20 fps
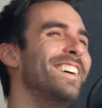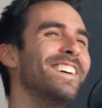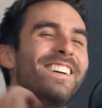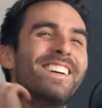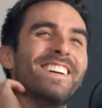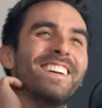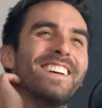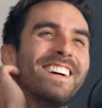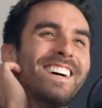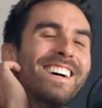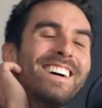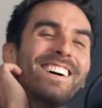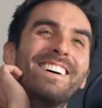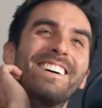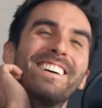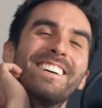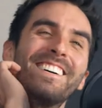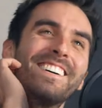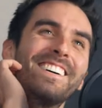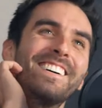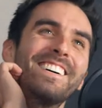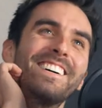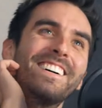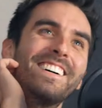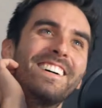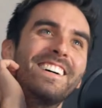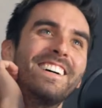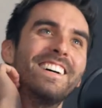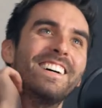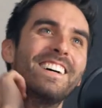Yeah.
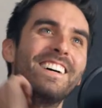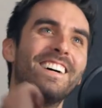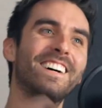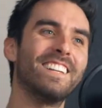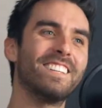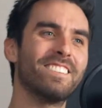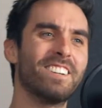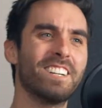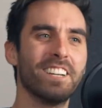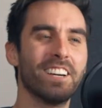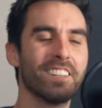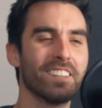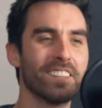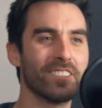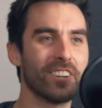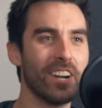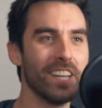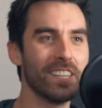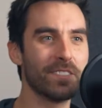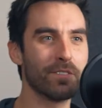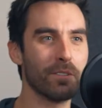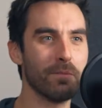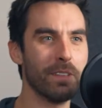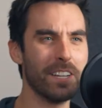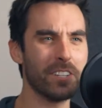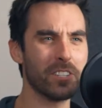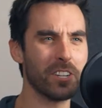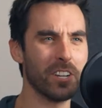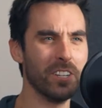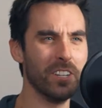Are there any other threads from that
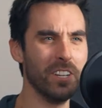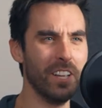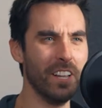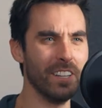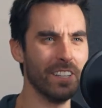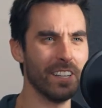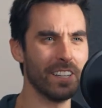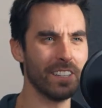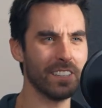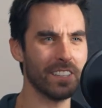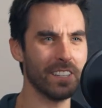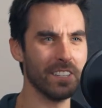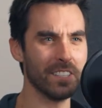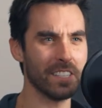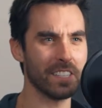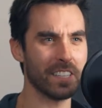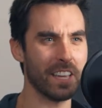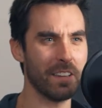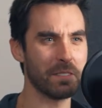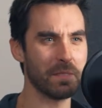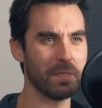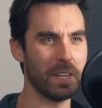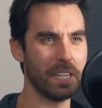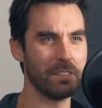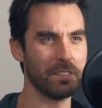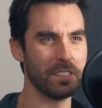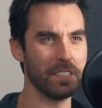show? Anything else that came to mind for